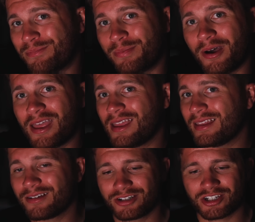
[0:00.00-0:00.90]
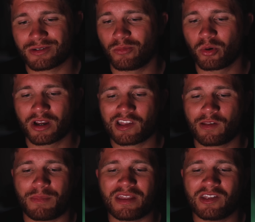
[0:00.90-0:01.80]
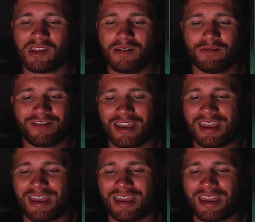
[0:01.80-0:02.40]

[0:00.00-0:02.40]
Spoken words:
but they're just more expensive,